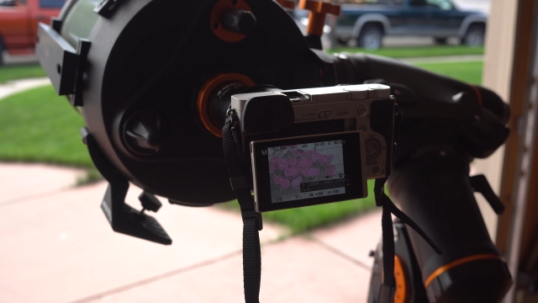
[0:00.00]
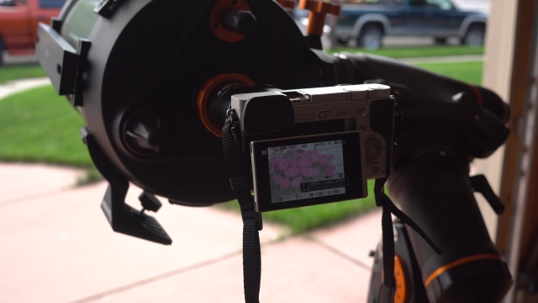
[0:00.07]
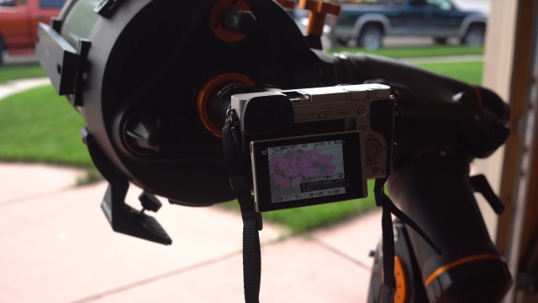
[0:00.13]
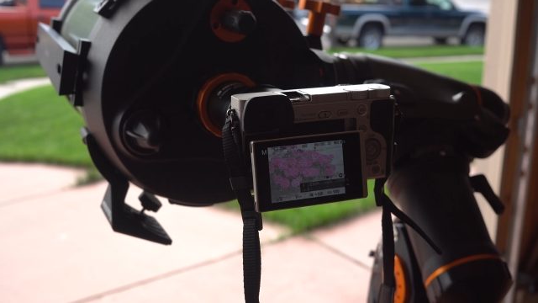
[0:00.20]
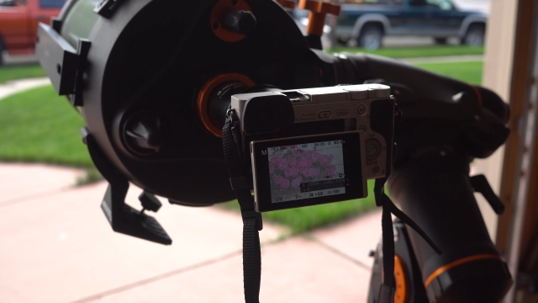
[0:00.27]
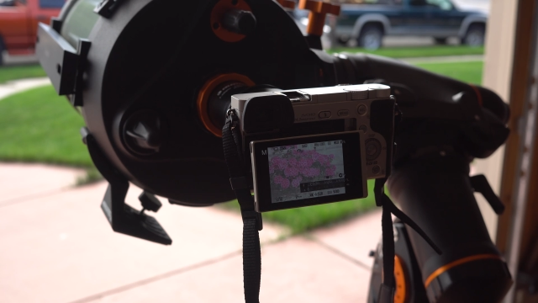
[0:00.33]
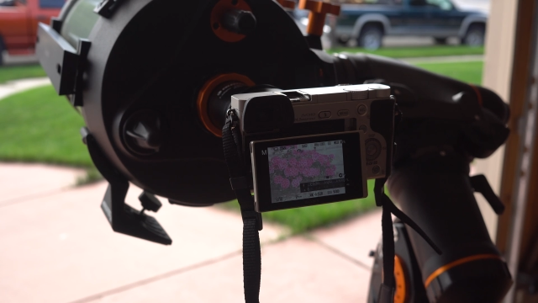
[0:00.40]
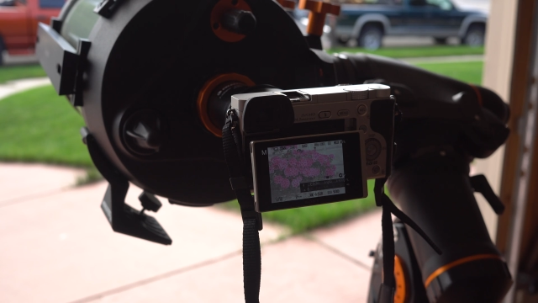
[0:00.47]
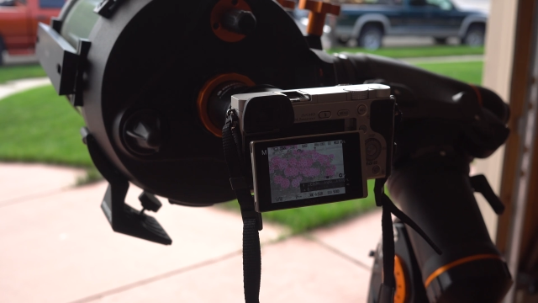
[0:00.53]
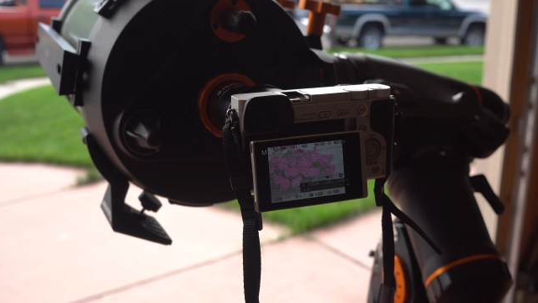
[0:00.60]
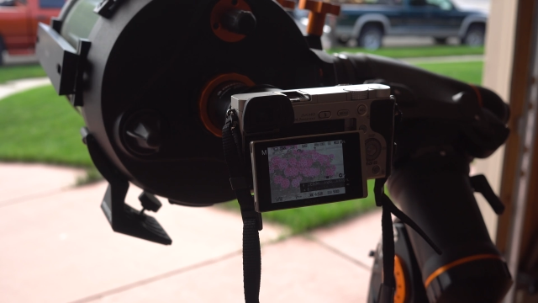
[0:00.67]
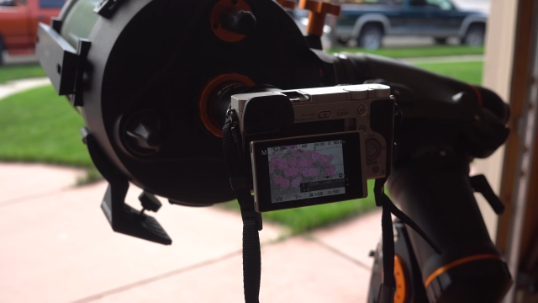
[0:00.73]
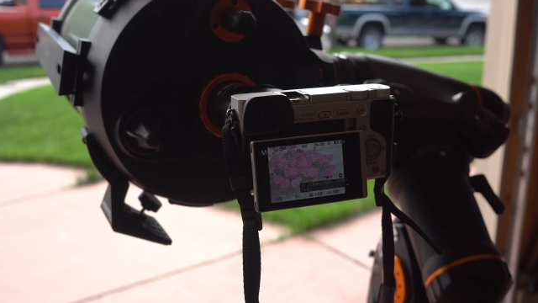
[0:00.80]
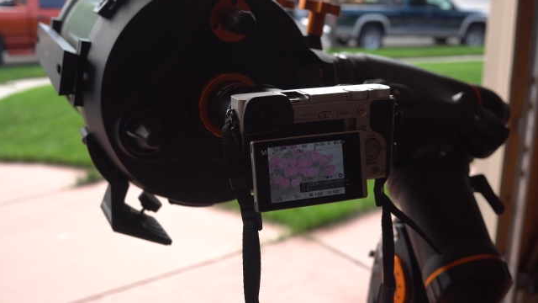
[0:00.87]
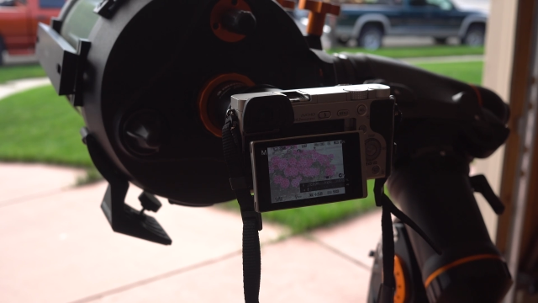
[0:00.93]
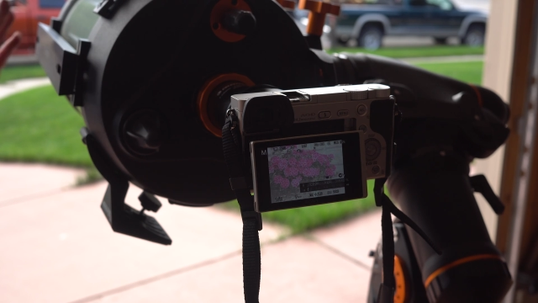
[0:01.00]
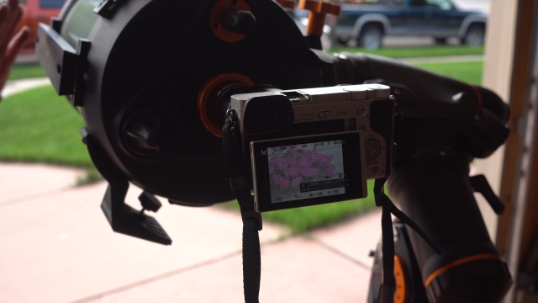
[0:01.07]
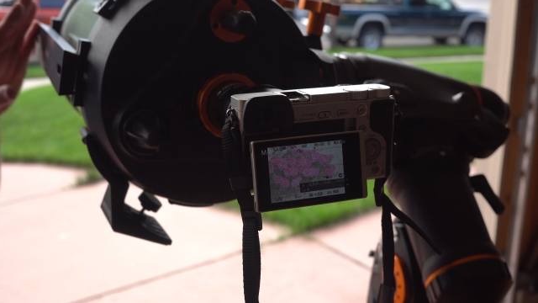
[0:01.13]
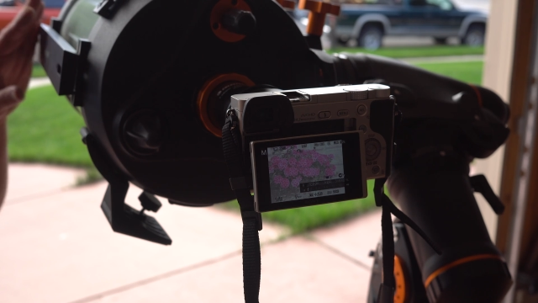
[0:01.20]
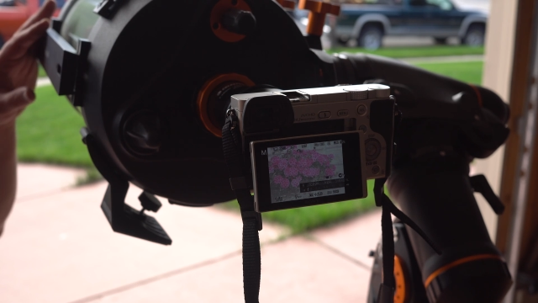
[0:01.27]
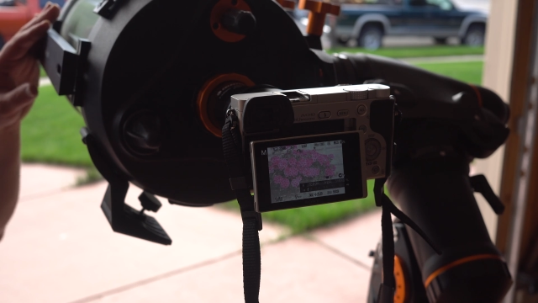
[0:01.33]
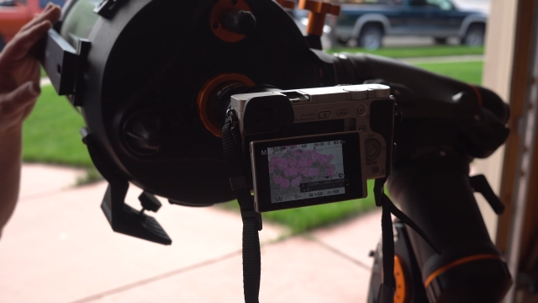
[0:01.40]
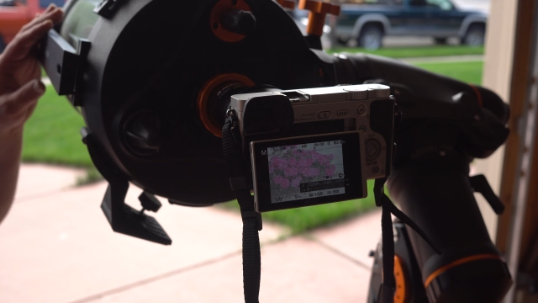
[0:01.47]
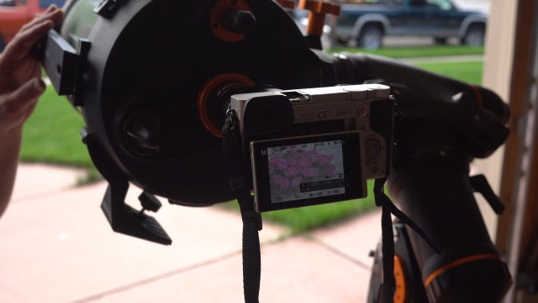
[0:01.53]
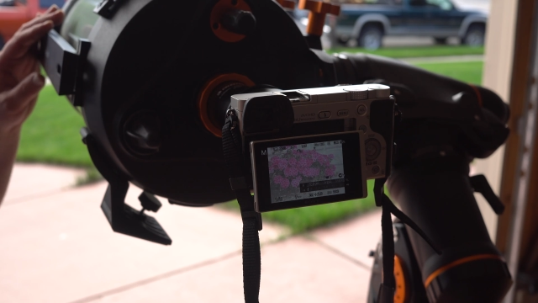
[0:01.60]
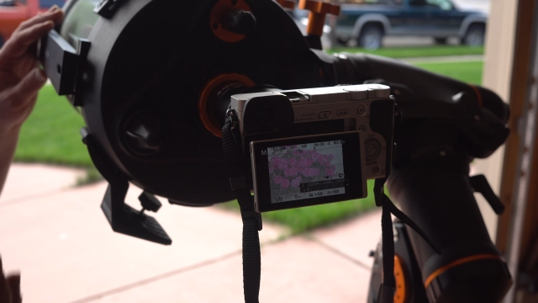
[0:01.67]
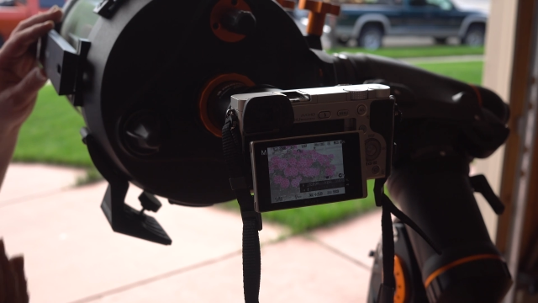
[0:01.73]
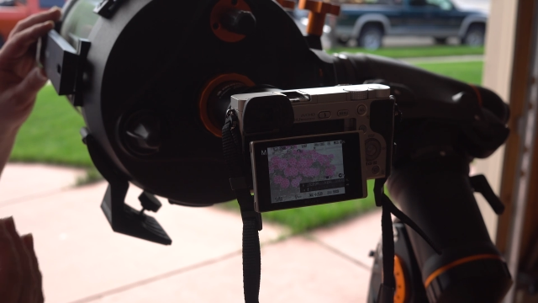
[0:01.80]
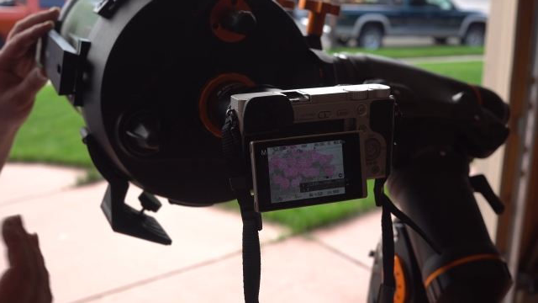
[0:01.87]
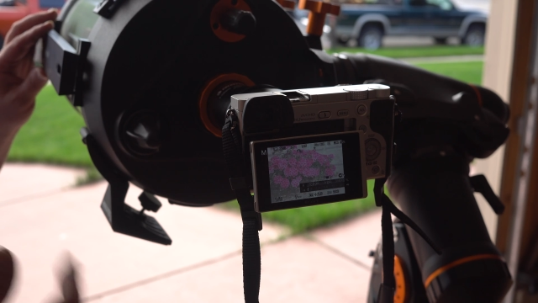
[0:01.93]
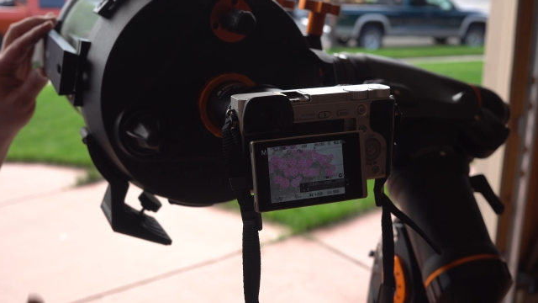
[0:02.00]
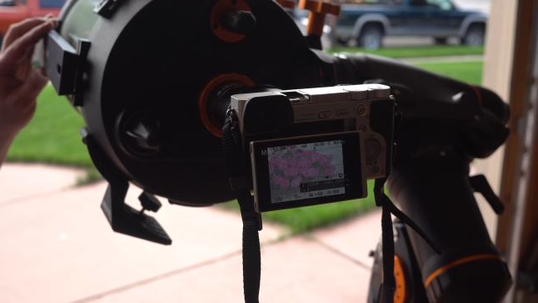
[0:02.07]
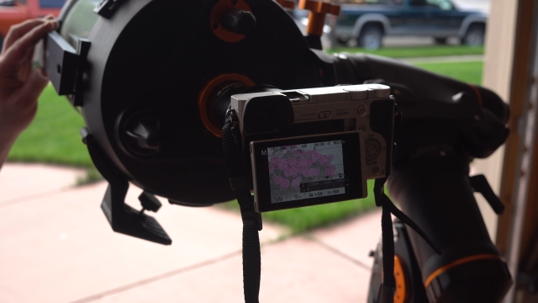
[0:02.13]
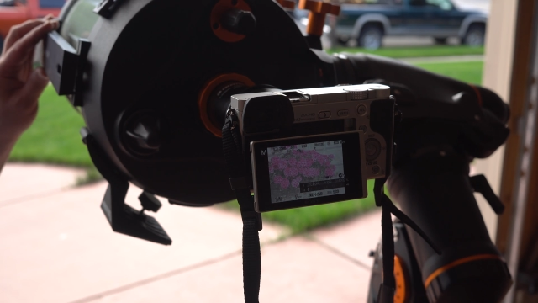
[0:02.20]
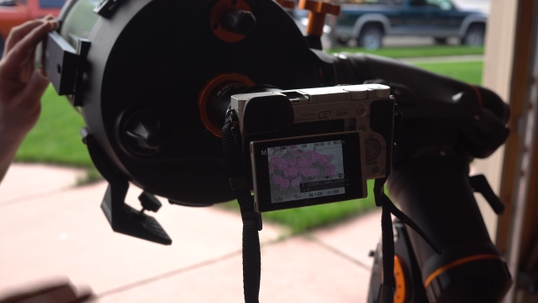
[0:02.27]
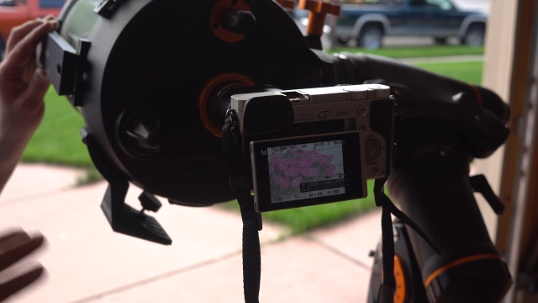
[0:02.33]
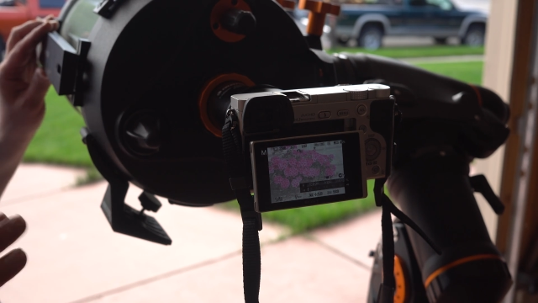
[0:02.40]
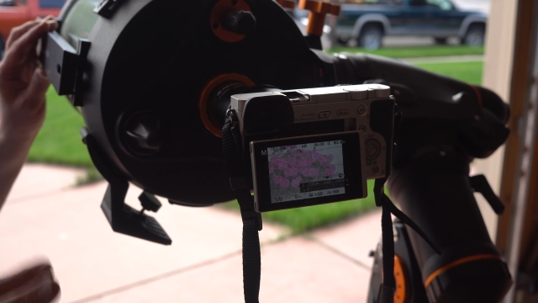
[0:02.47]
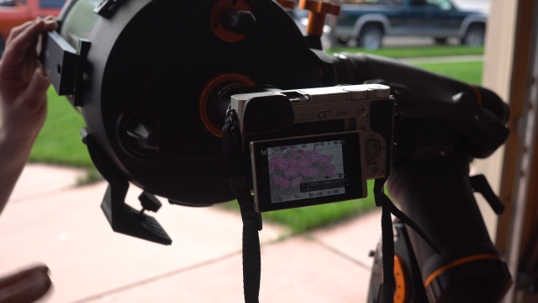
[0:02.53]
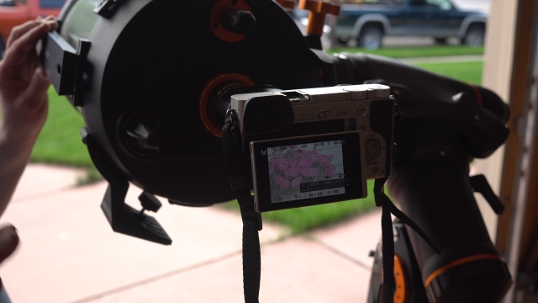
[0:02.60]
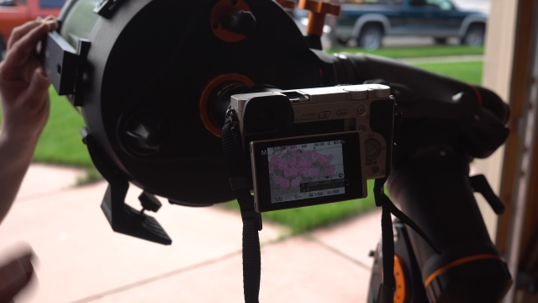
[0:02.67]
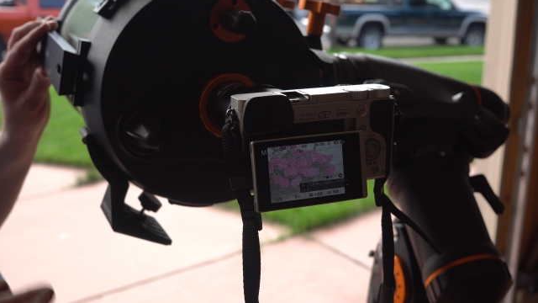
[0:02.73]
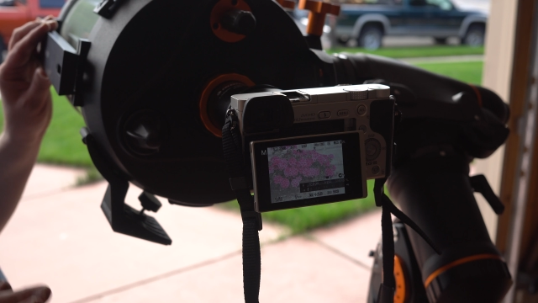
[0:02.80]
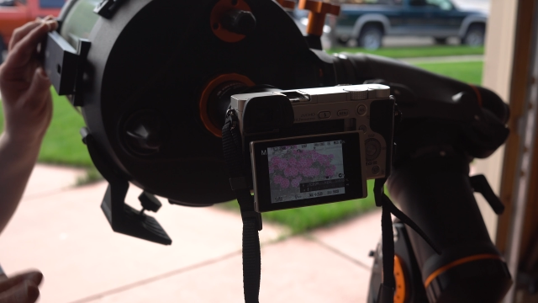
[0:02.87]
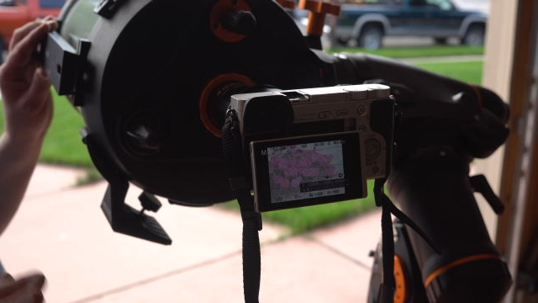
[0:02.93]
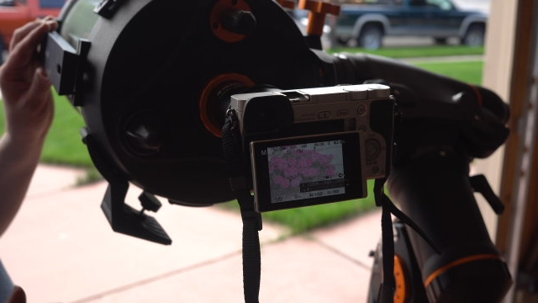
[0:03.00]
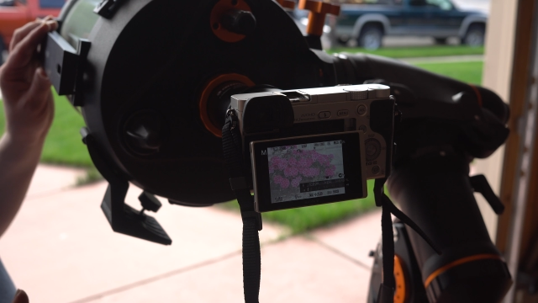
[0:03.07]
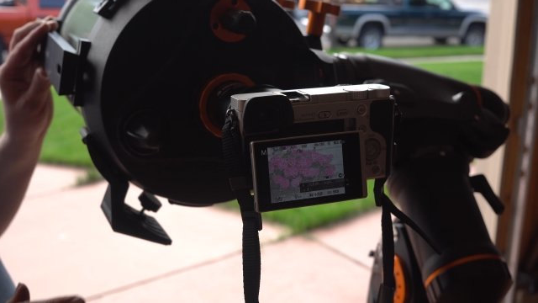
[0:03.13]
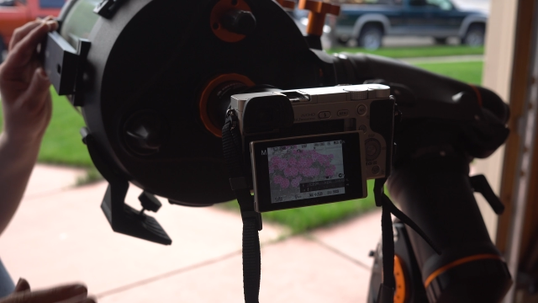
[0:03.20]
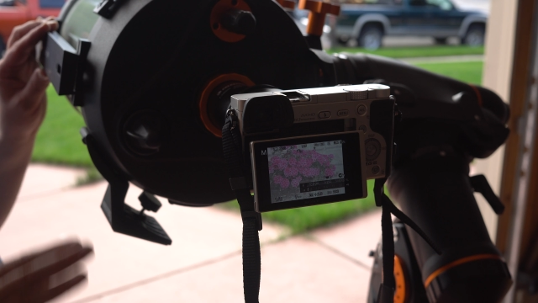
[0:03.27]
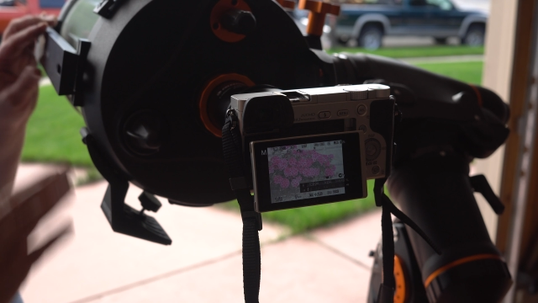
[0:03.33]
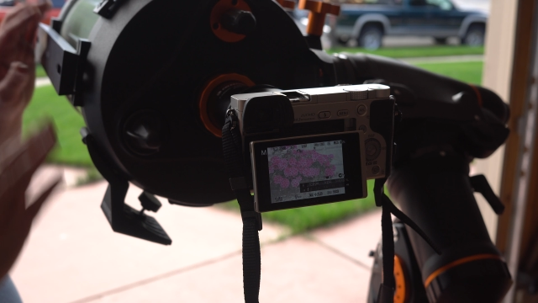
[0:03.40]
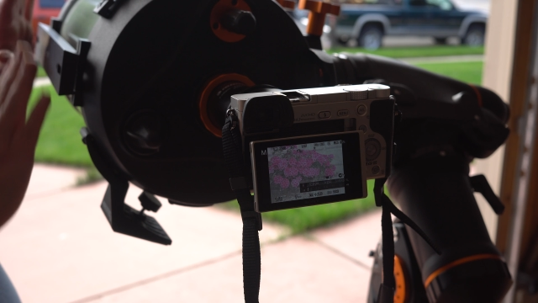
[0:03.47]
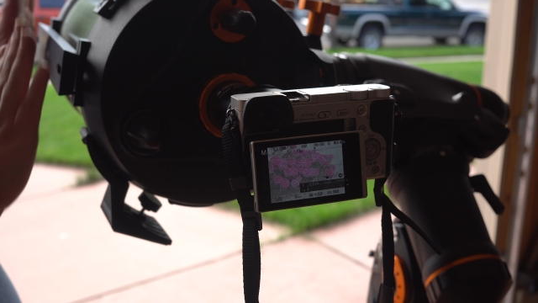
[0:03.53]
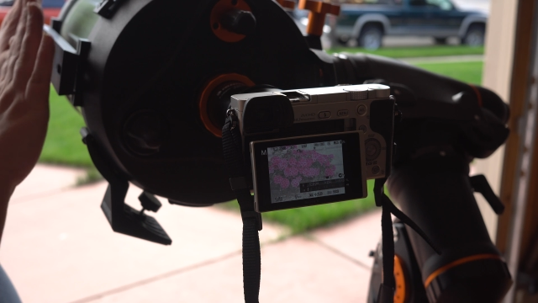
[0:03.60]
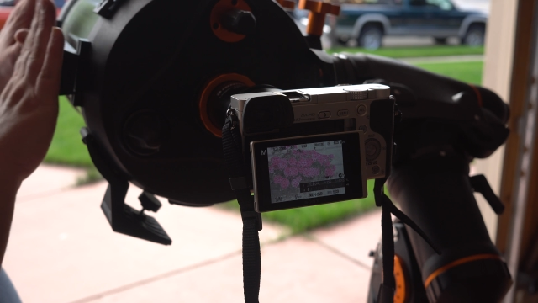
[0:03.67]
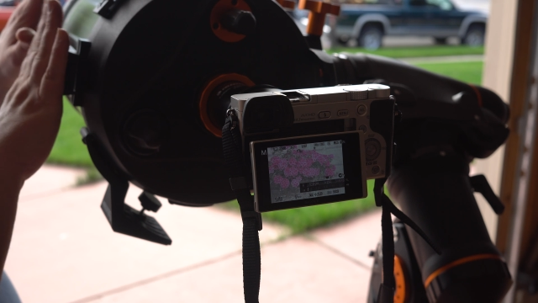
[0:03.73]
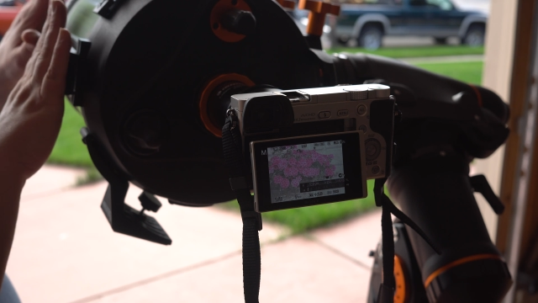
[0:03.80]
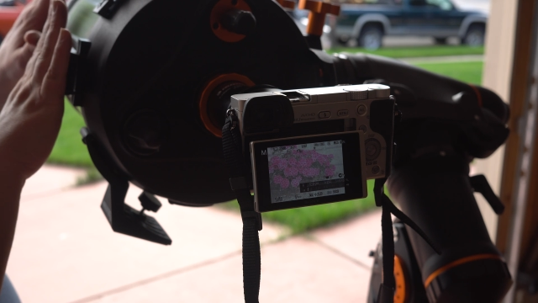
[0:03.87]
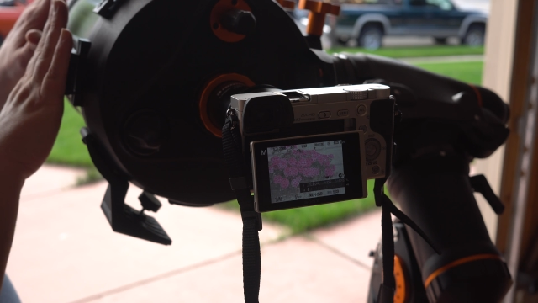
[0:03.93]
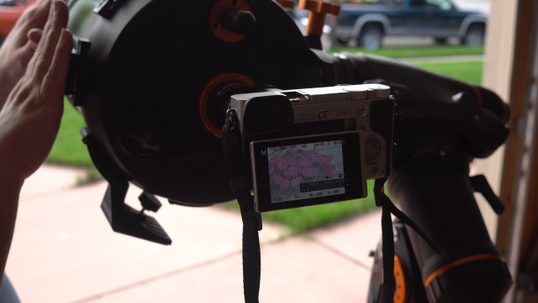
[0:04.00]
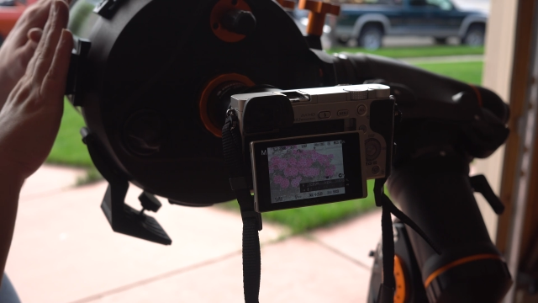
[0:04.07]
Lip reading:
No face is visible, so there are no lips to read.